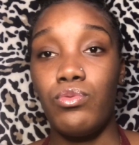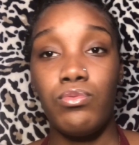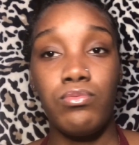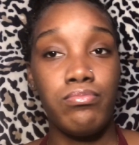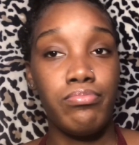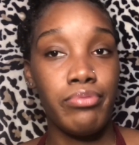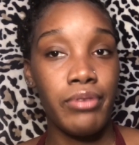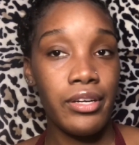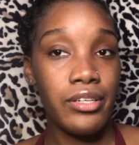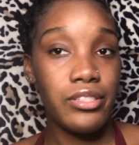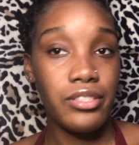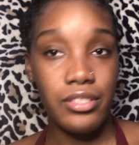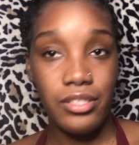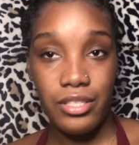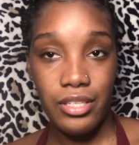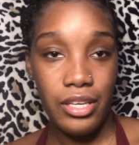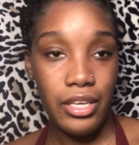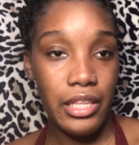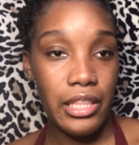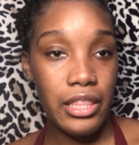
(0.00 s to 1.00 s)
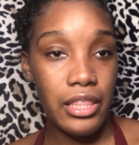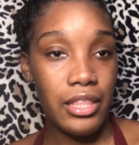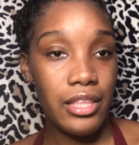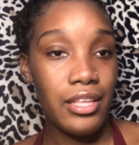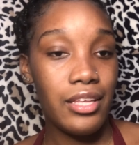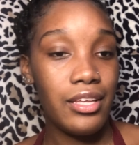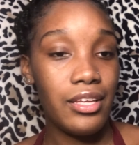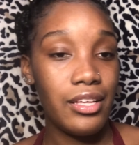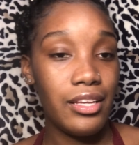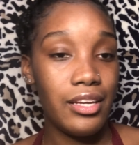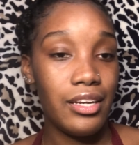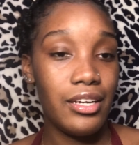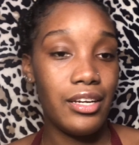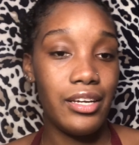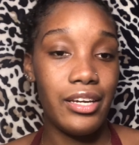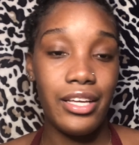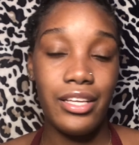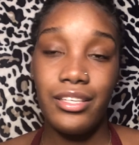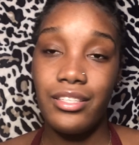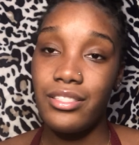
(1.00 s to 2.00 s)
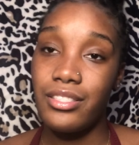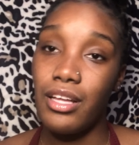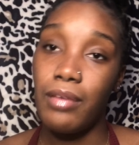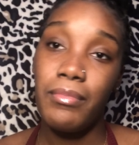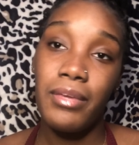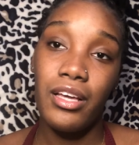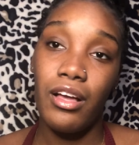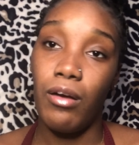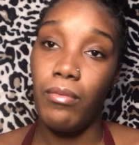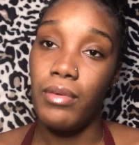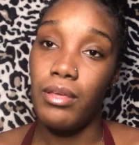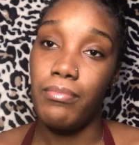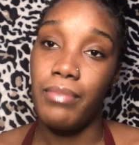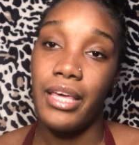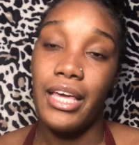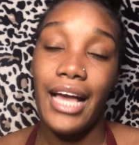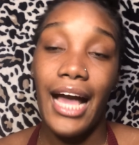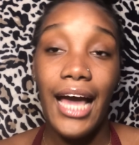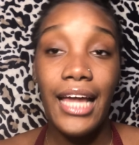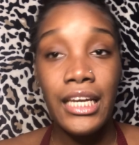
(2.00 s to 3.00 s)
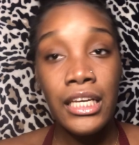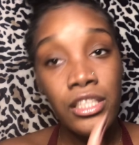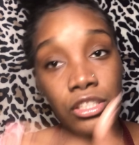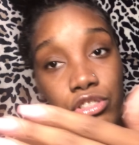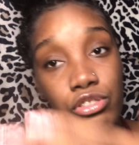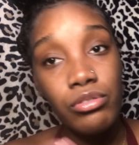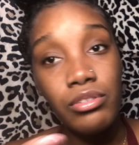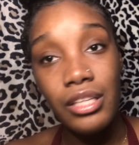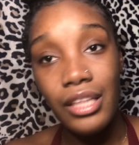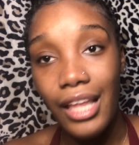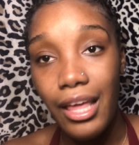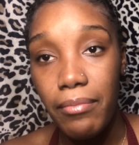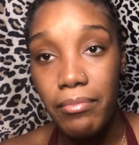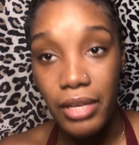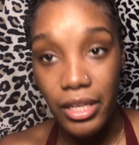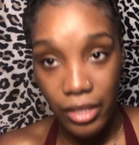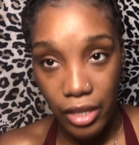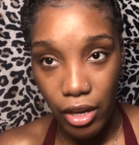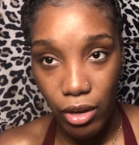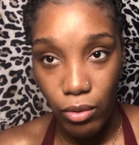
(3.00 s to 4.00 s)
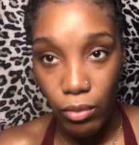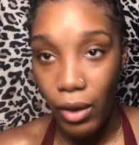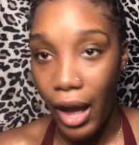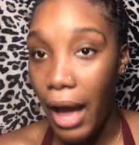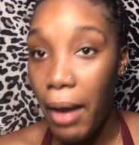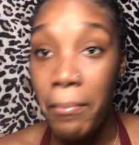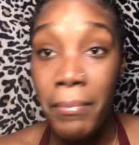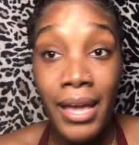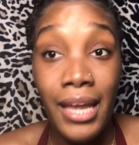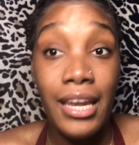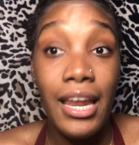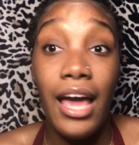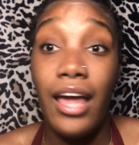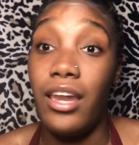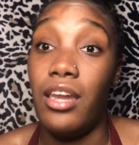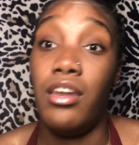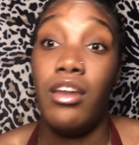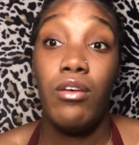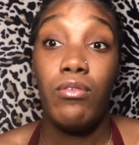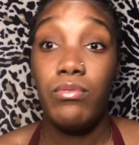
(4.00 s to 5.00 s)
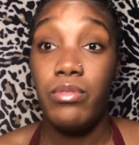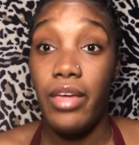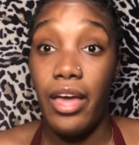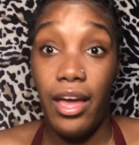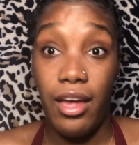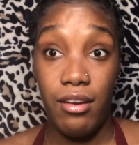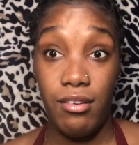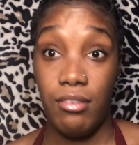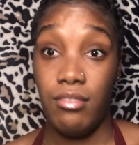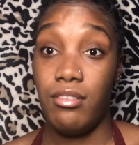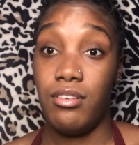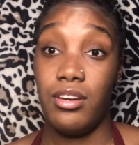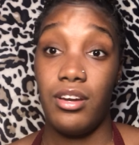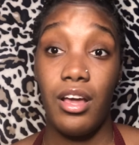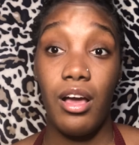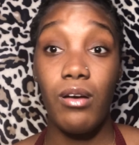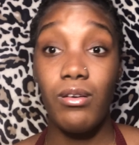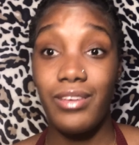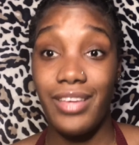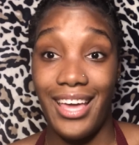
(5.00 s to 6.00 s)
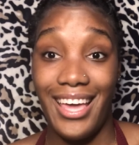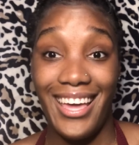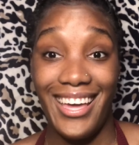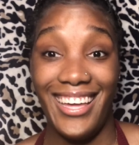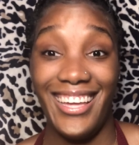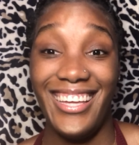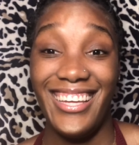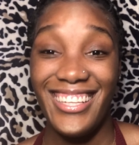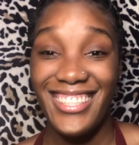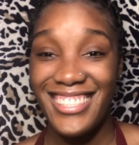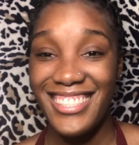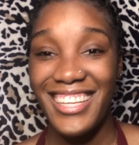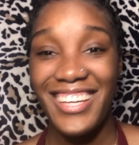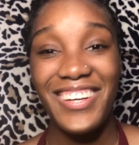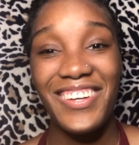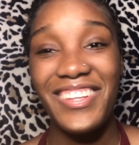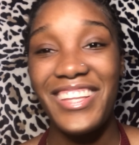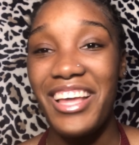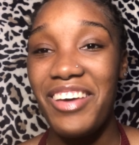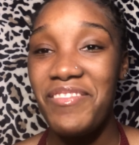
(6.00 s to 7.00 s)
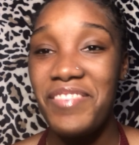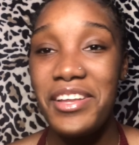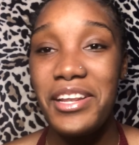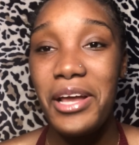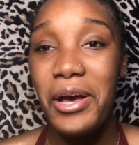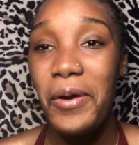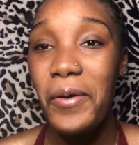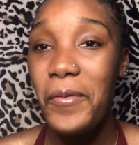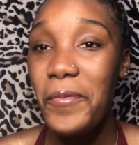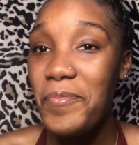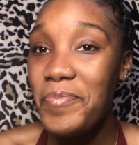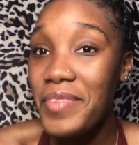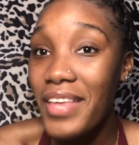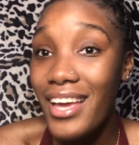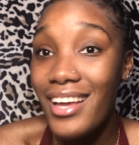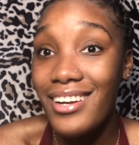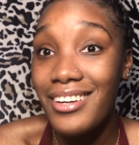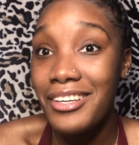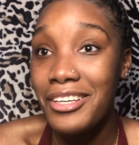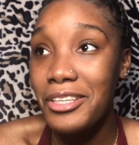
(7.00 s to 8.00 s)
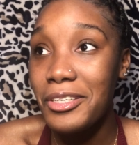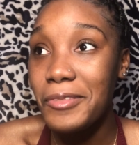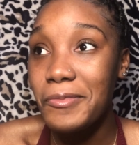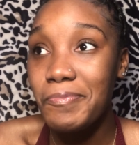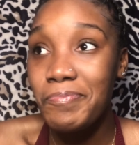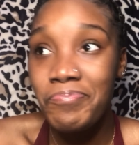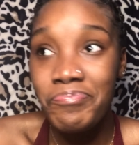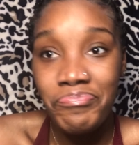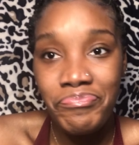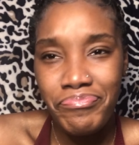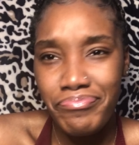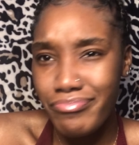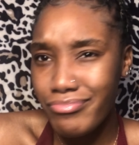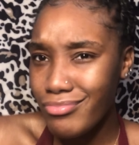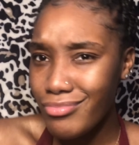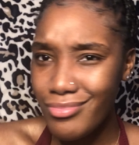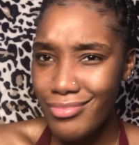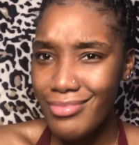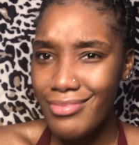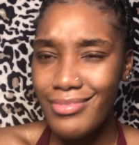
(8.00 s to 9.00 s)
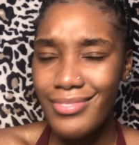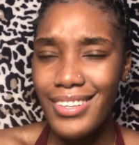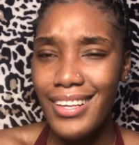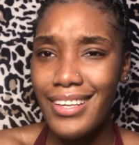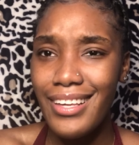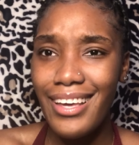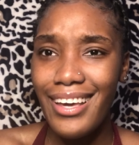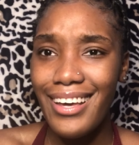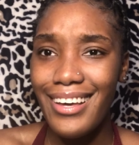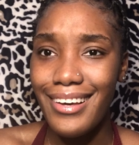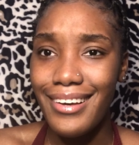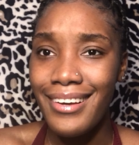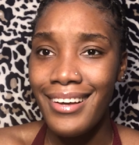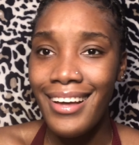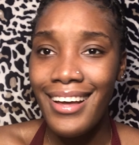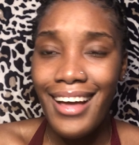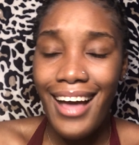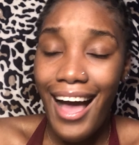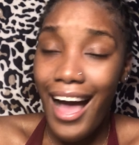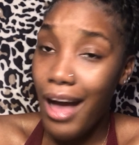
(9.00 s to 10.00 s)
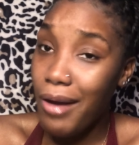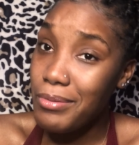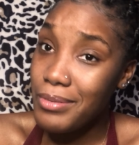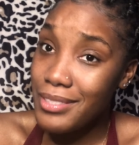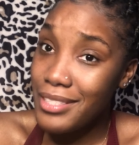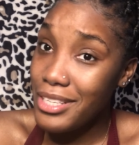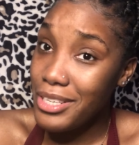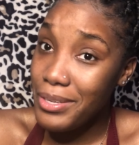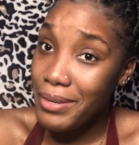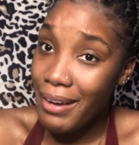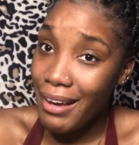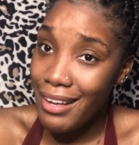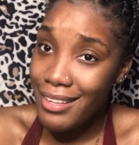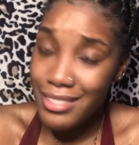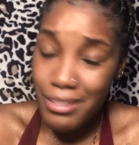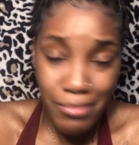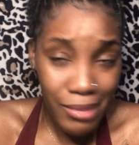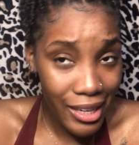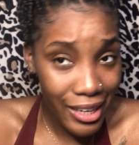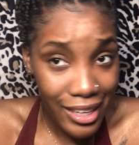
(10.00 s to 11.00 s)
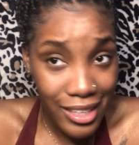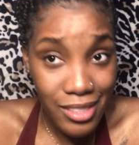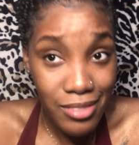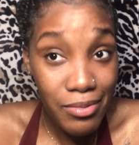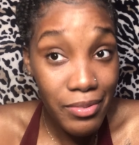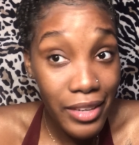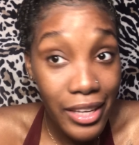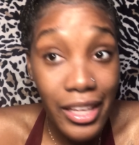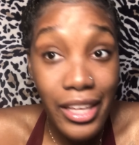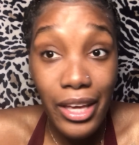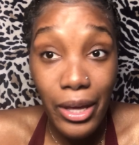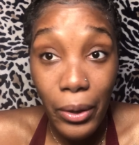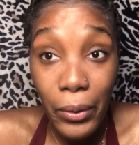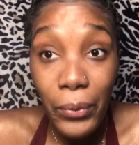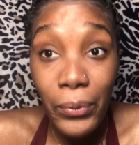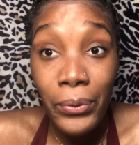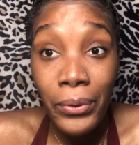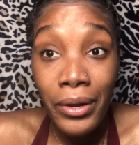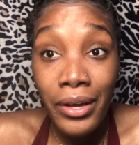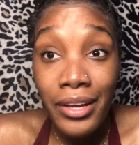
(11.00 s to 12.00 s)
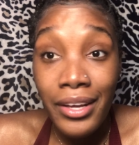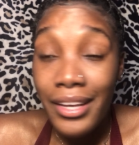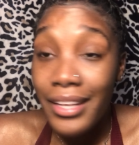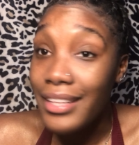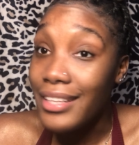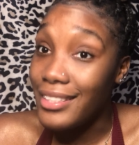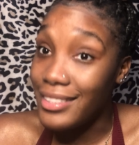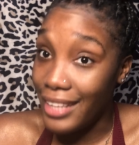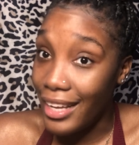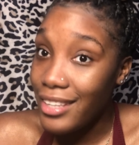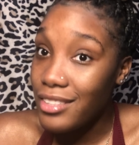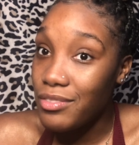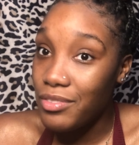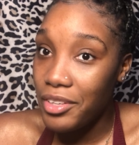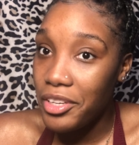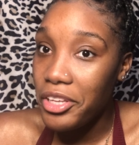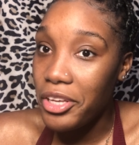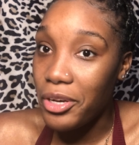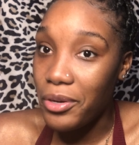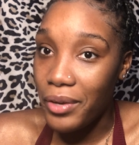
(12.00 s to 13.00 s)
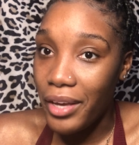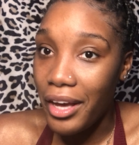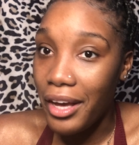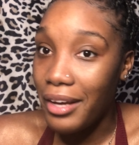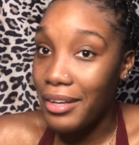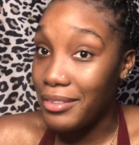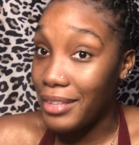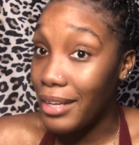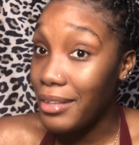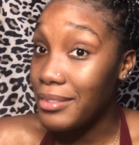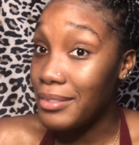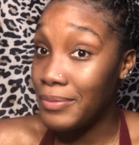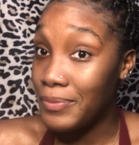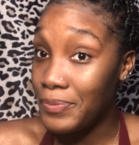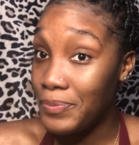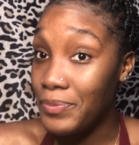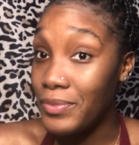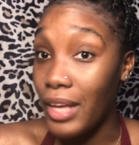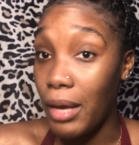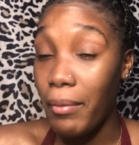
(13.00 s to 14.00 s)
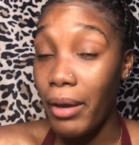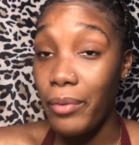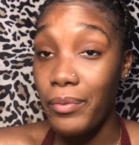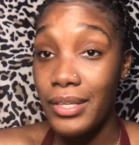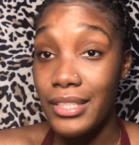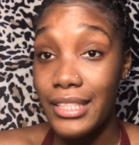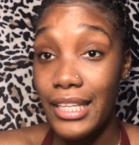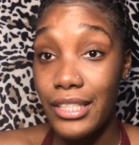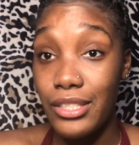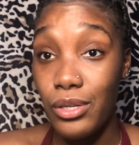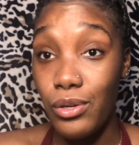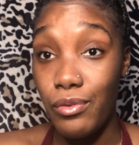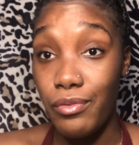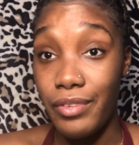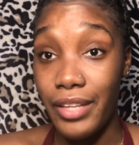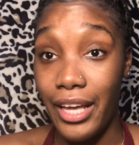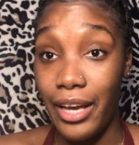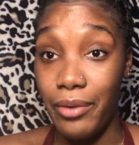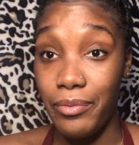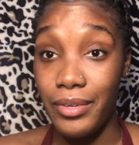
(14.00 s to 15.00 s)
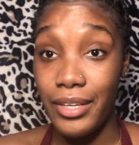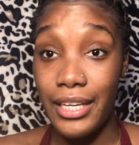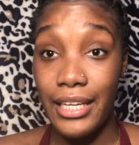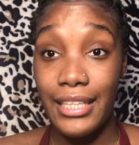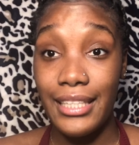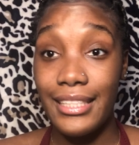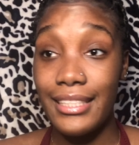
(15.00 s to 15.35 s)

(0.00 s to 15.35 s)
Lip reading: brush your teeth, then your stomach gonna be big. I need you to let me know. I may not know that. Okay, so let me know. And yeah, I will see you guys in my next video. The next video, y'all might want to stay tuned for that one, cause